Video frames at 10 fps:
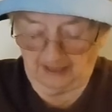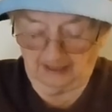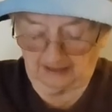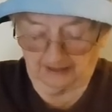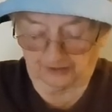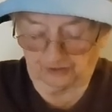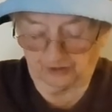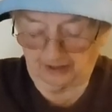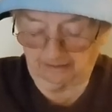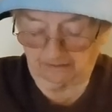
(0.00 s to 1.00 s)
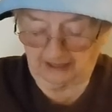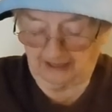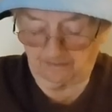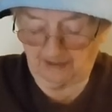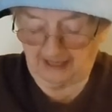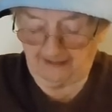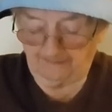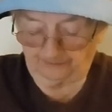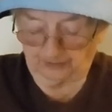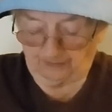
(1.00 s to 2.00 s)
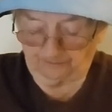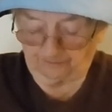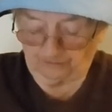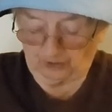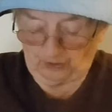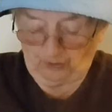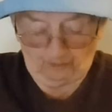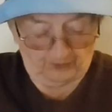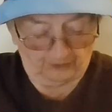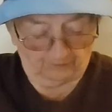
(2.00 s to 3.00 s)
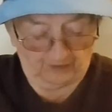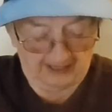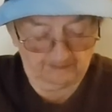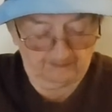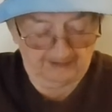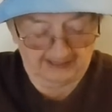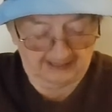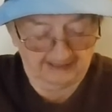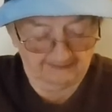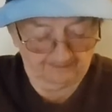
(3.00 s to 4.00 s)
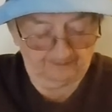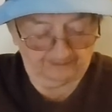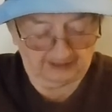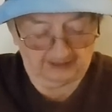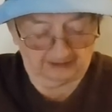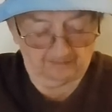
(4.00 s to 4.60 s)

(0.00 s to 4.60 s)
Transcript: Cousin Gerald came out with a fried pie, and the